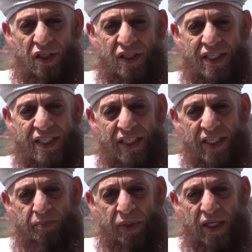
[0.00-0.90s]

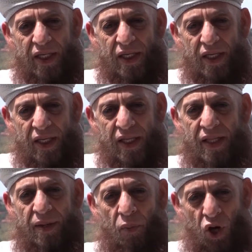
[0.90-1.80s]
sleeping in
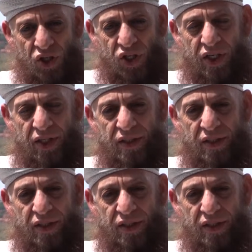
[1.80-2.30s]
the mosque.